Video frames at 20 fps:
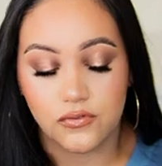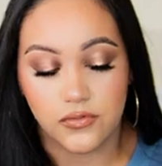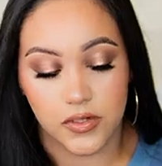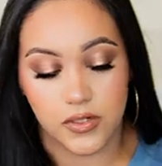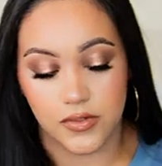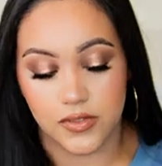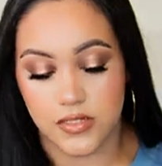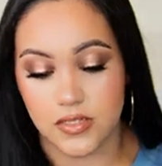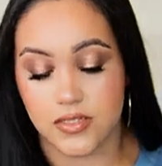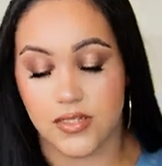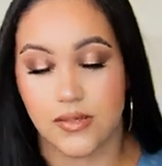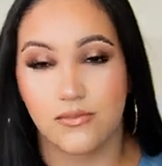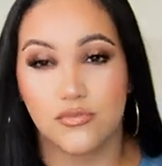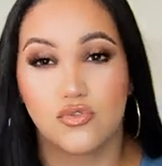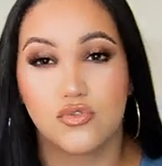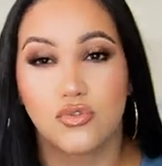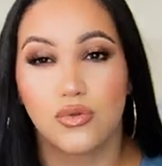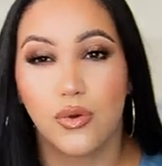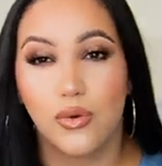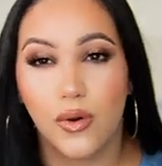fragrances. I'm
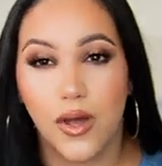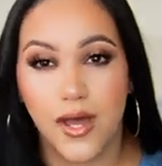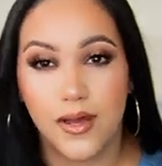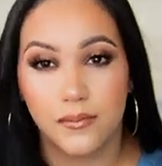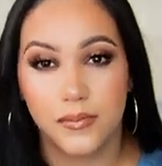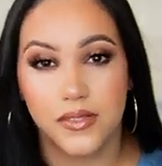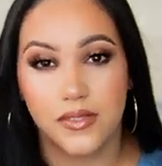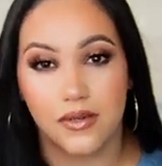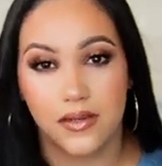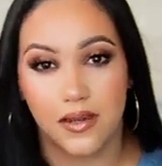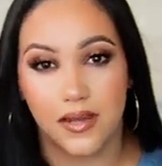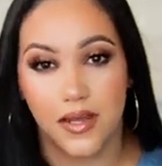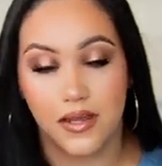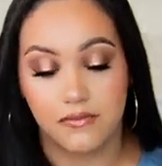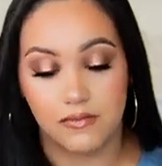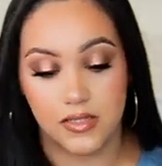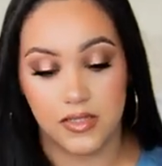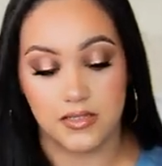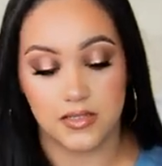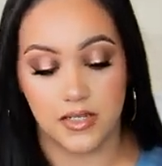so happy that I
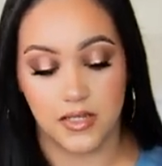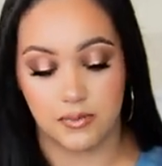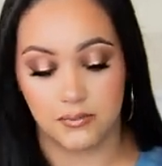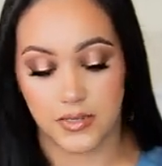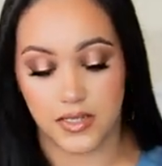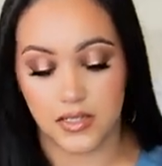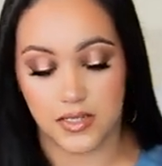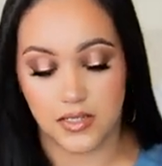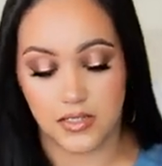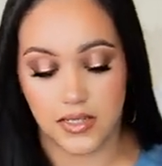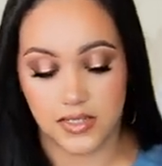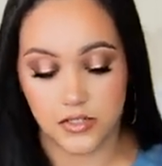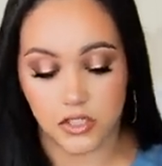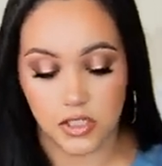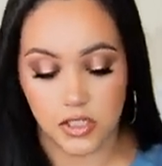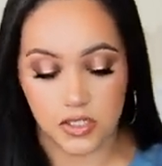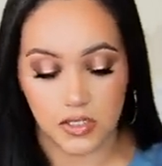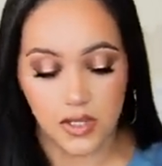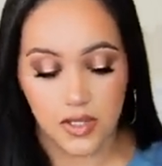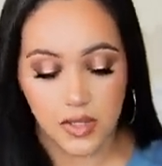have these in my
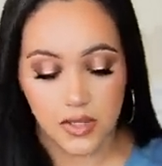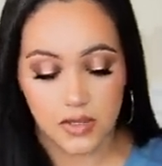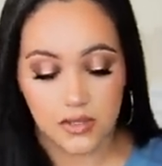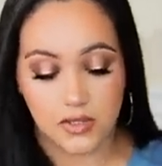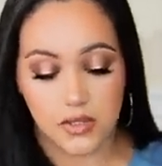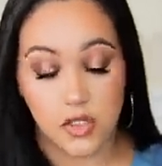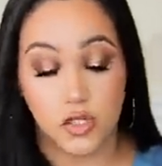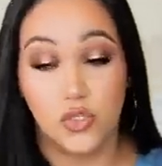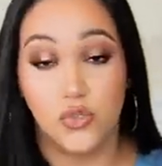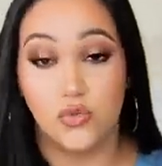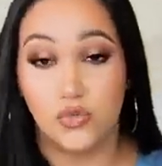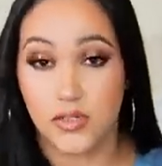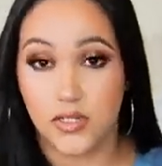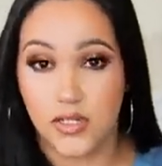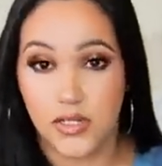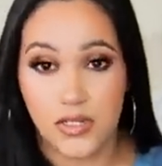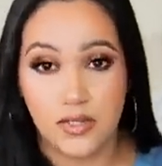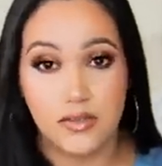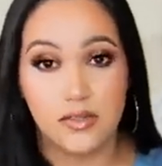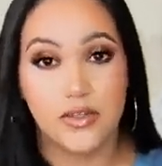collection. They're
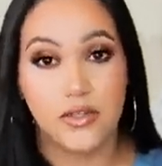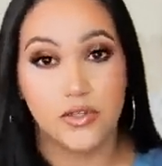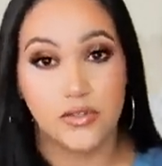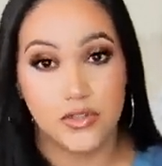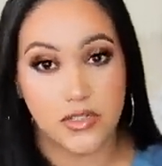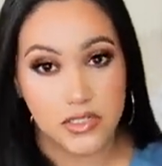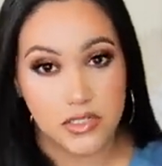unique, they're